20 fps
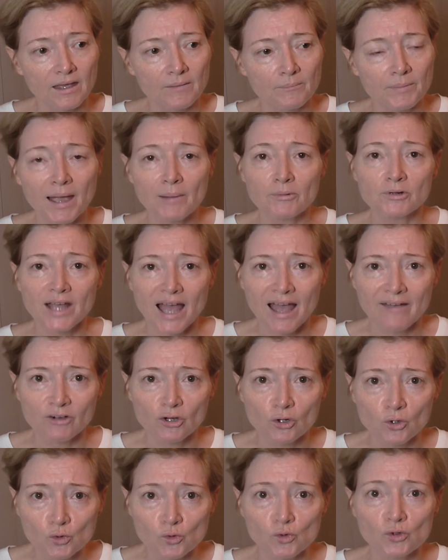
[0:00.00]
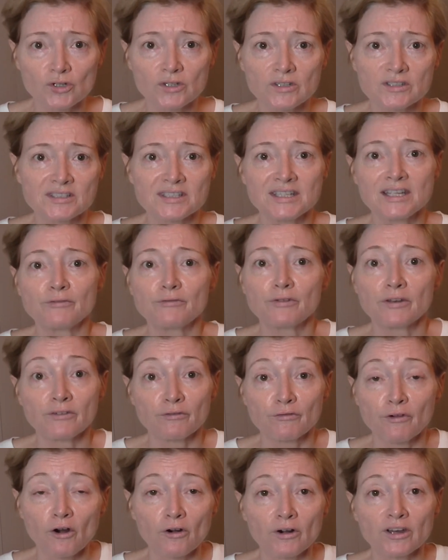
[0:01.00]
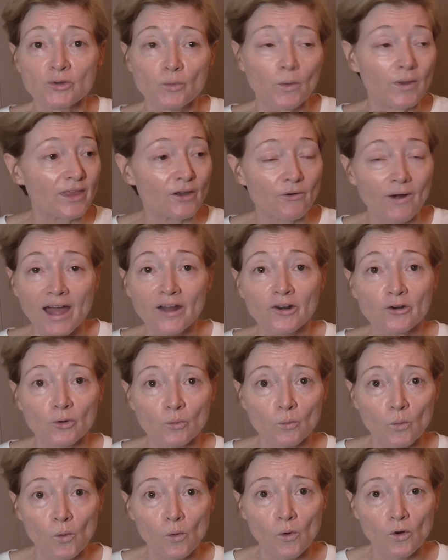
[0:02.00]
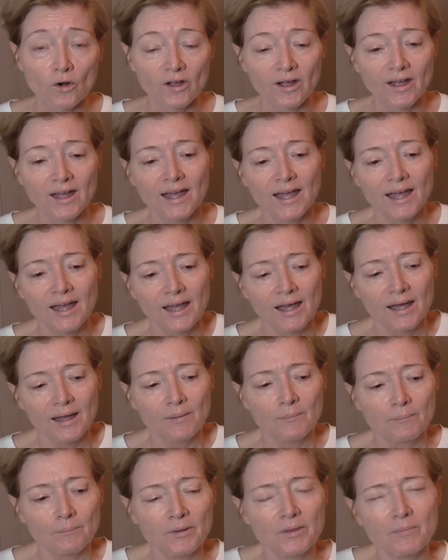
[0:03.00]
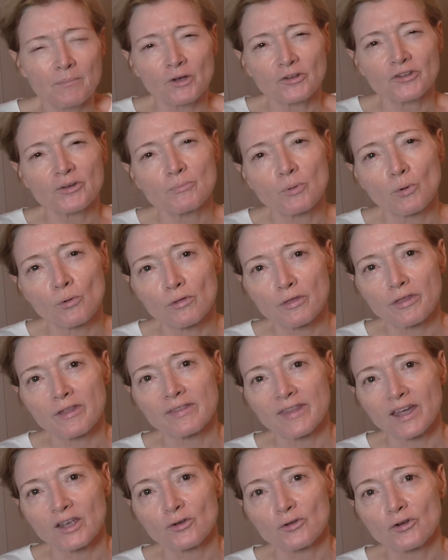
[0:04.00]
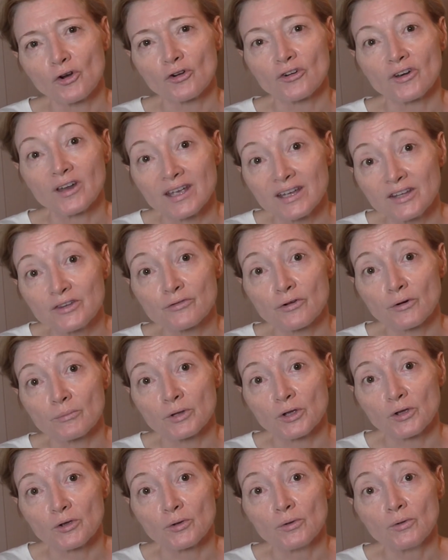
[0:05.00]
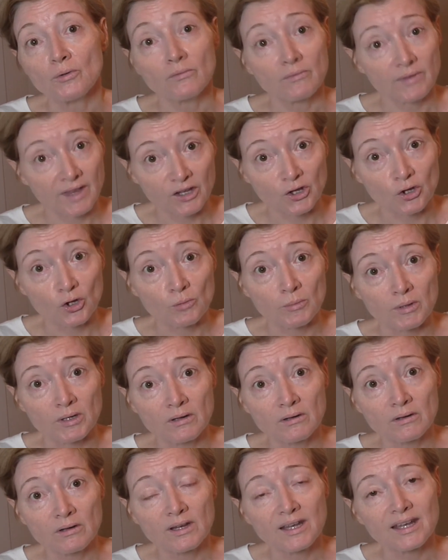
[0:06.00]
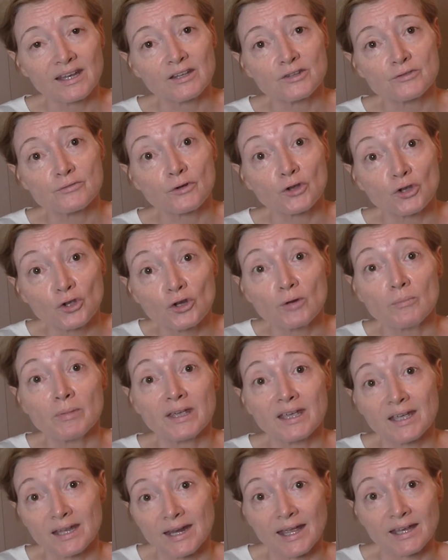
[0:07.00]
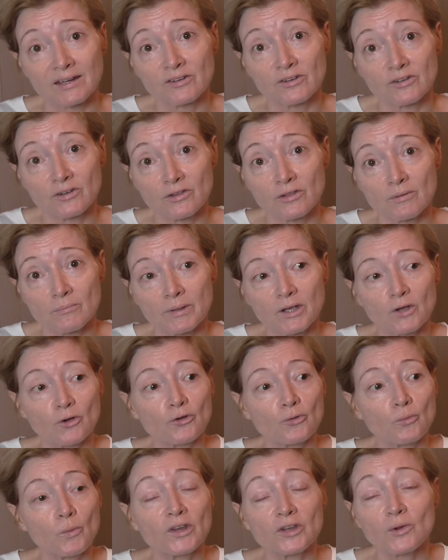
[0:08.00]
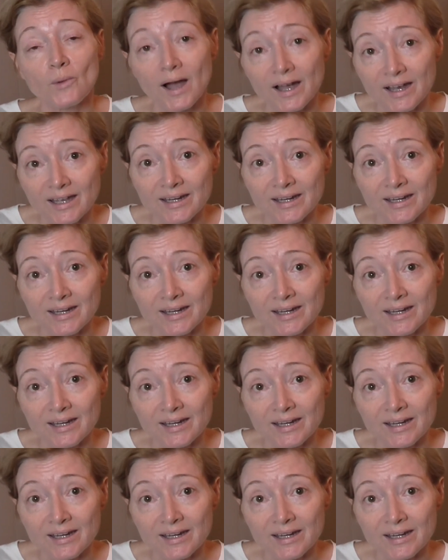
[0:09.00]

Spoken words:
be able to have a good sniff and forage when they're out on a walk. But the most important thing that your dog needs from you, the human, is for you to be connected to them, because when you are